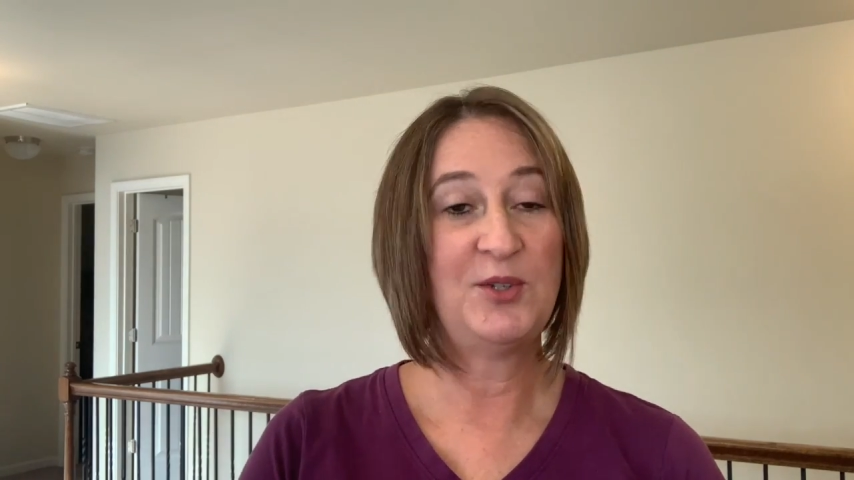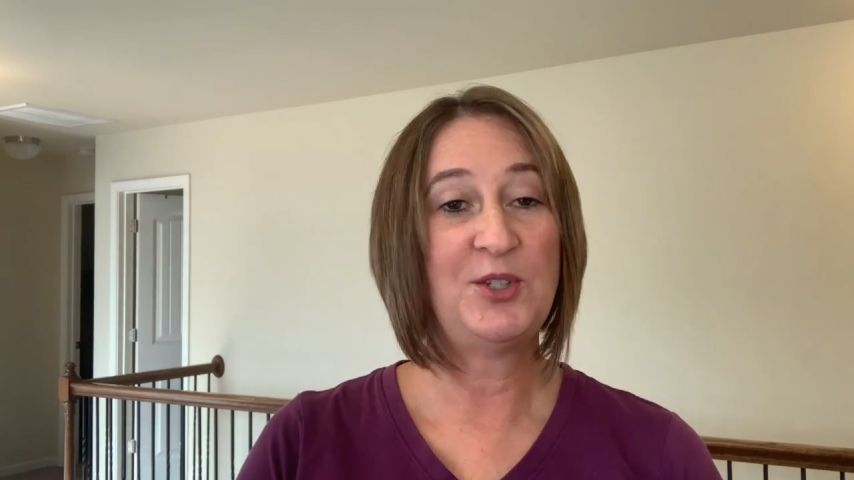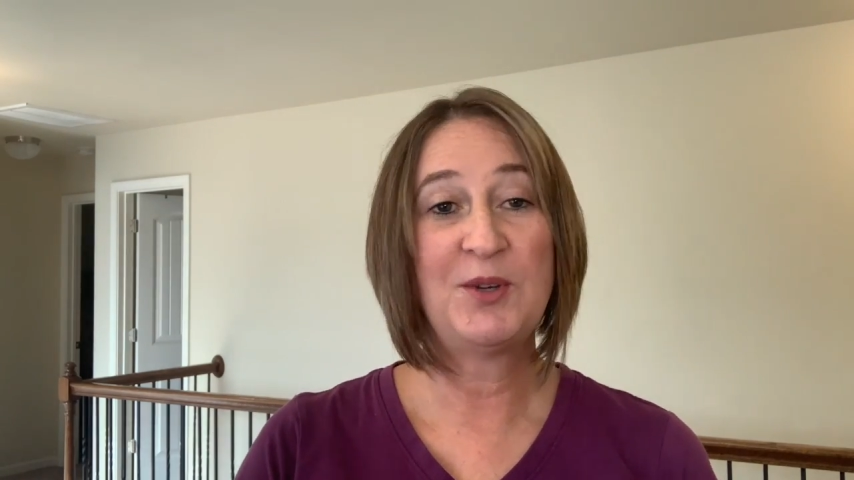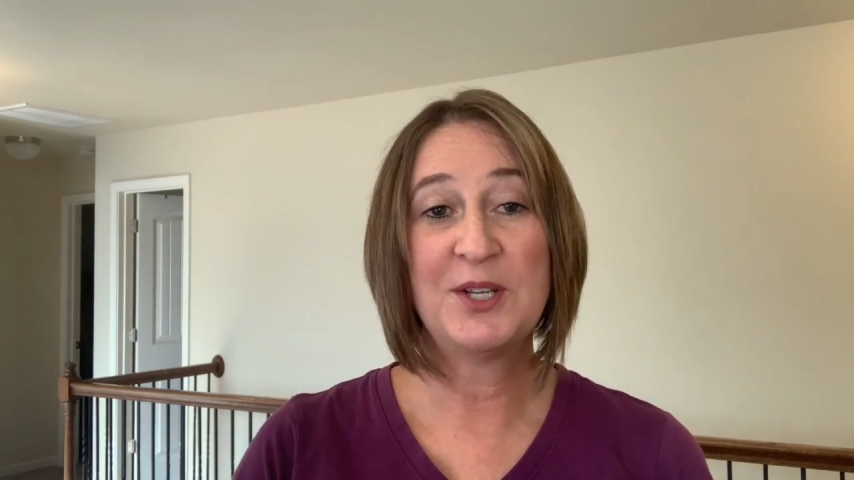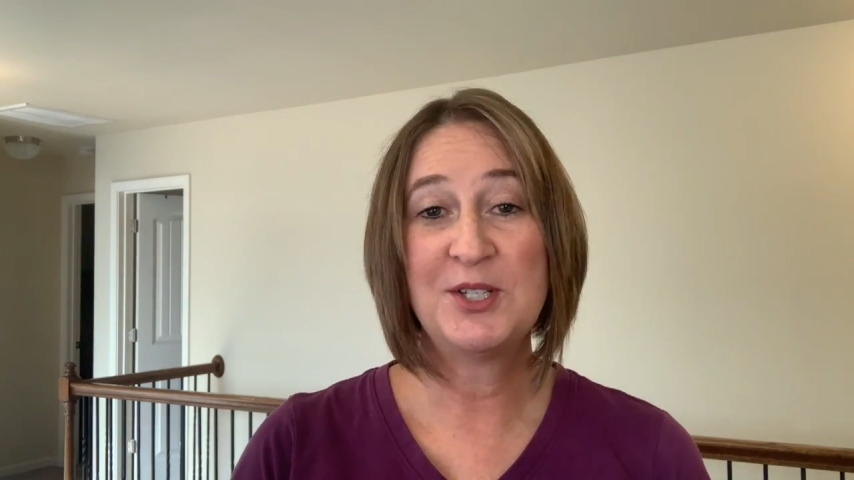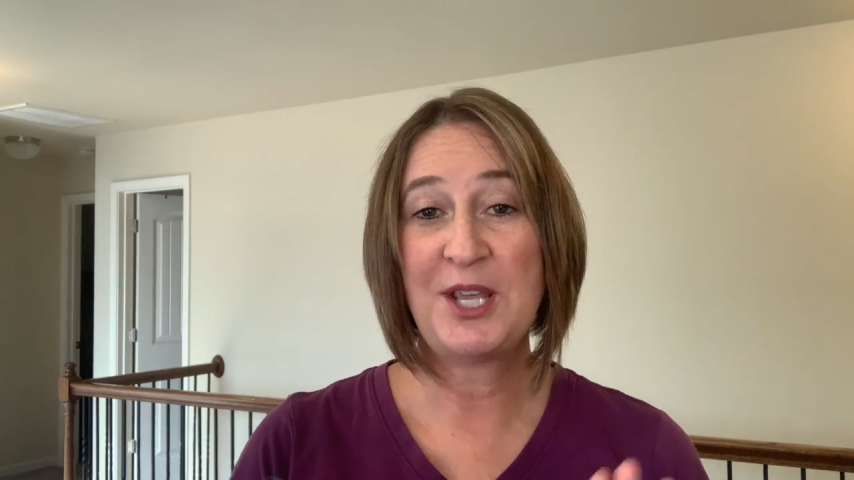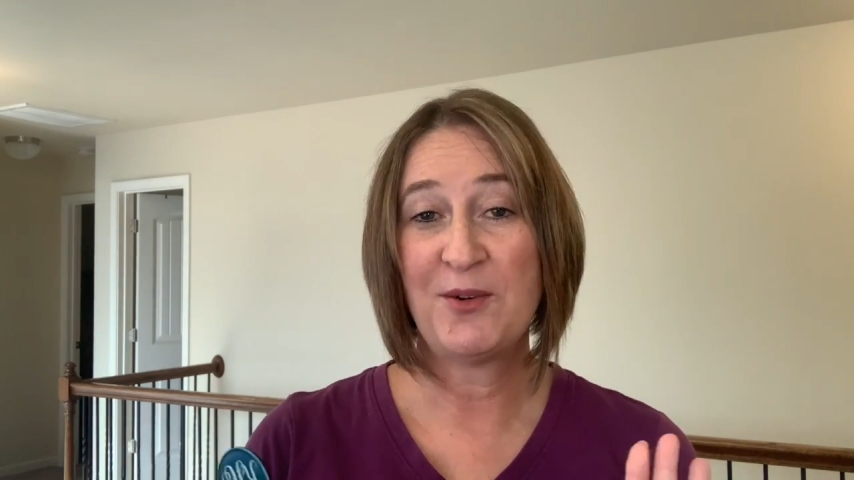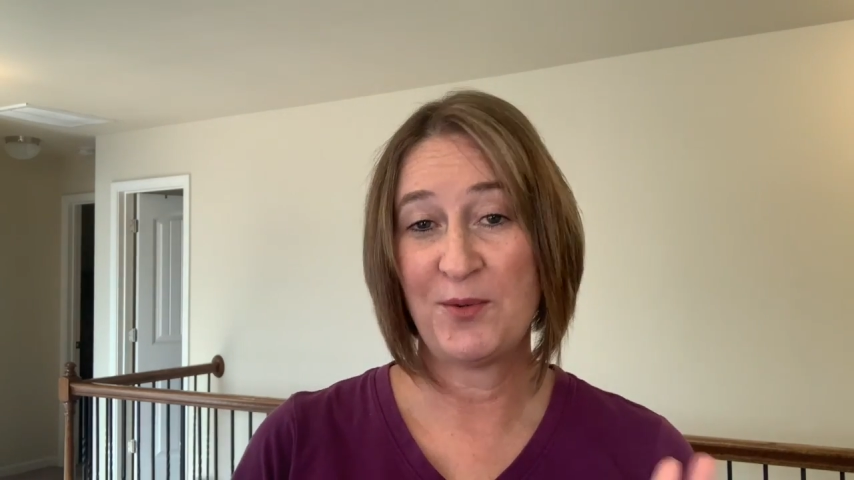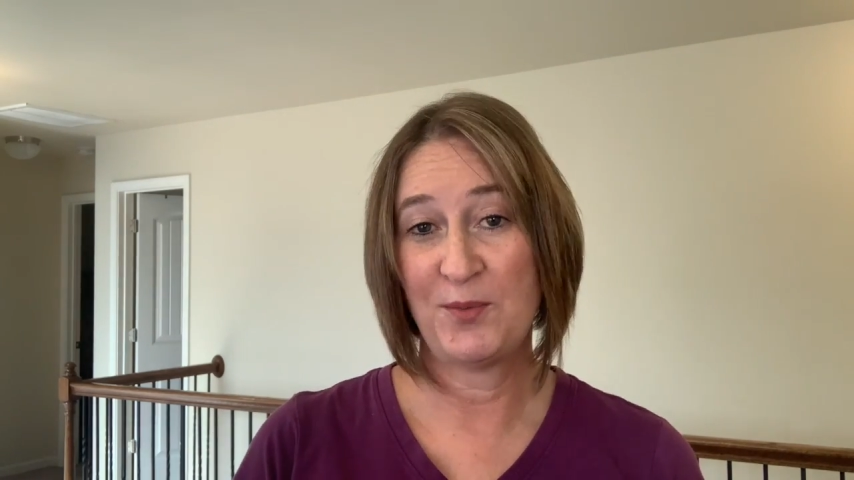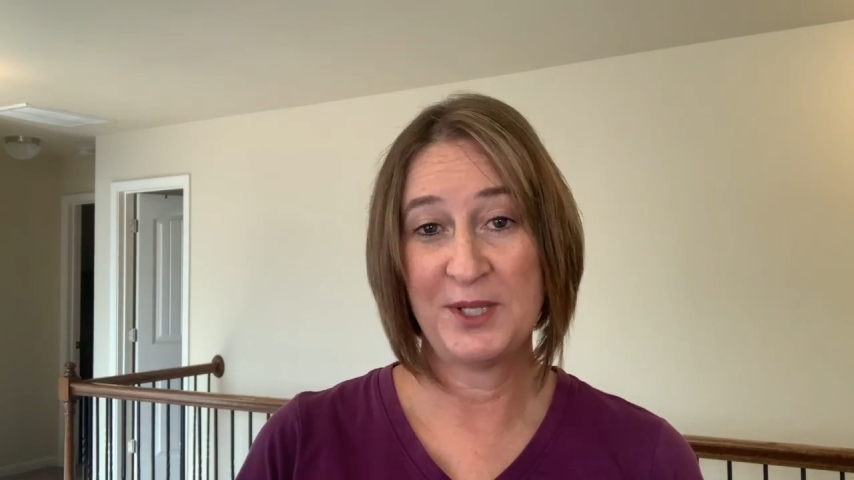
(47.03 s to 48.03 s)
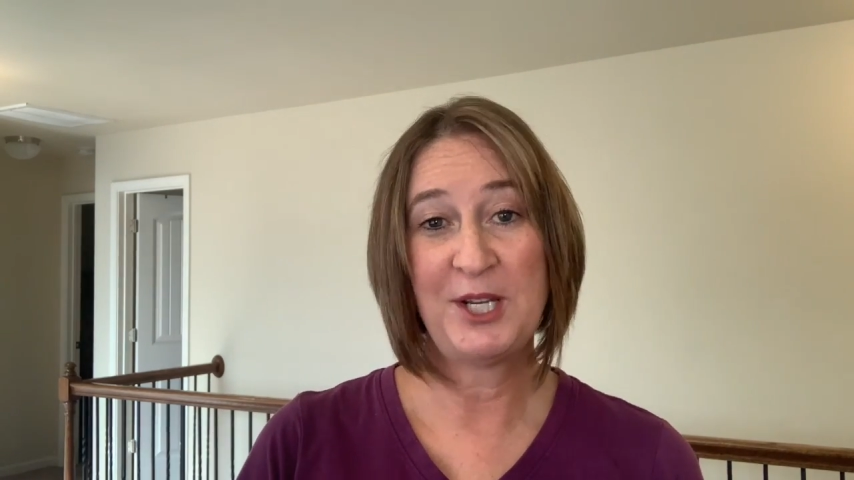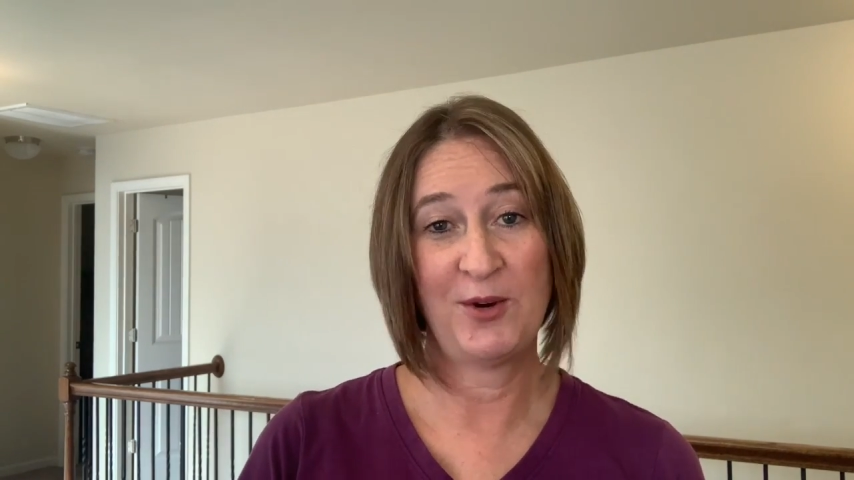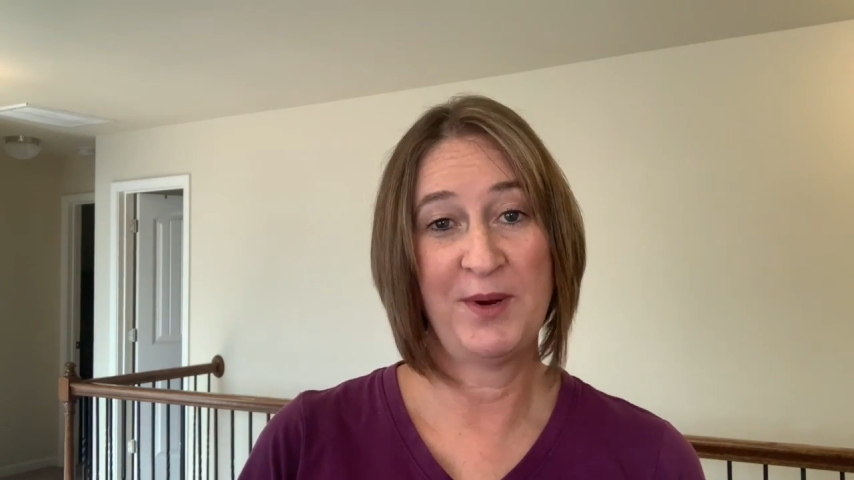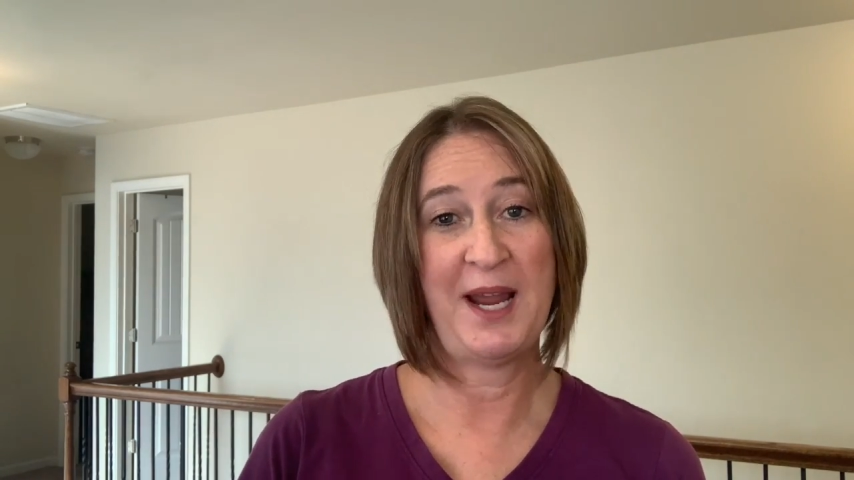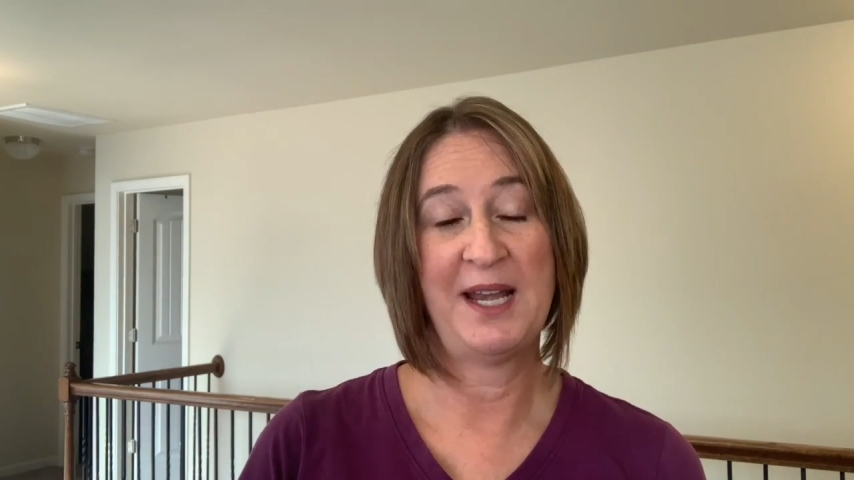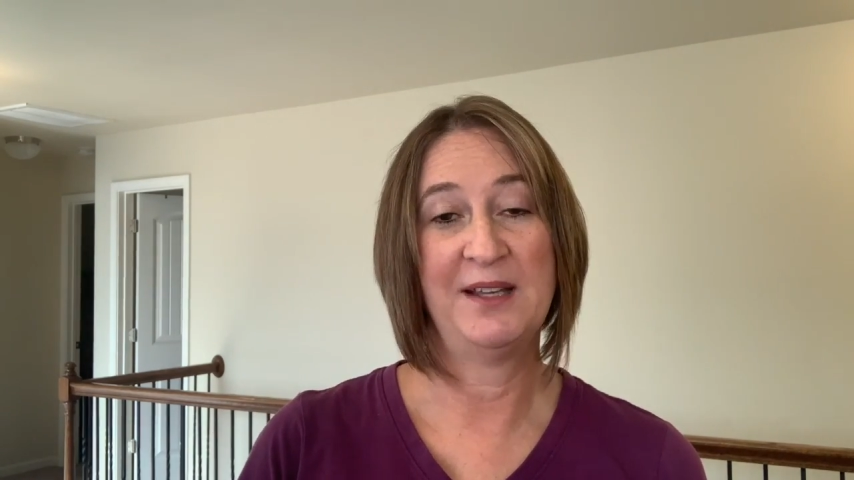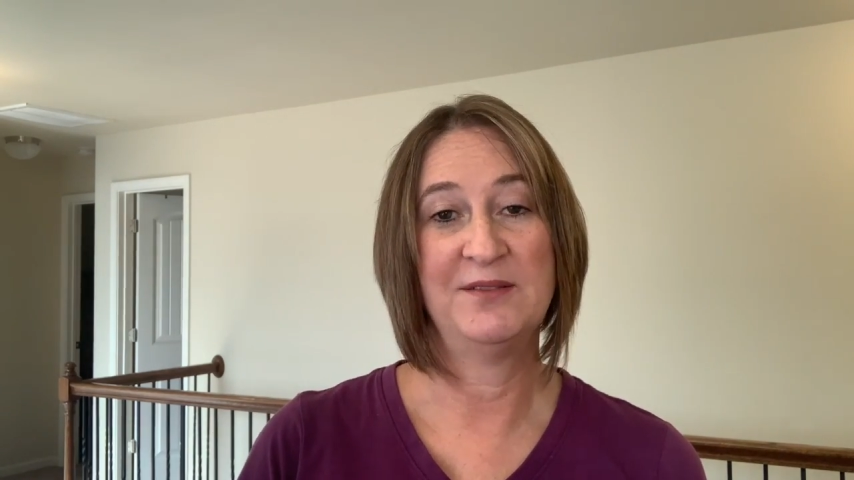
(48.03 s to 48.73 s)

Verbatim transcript: you can get really creative.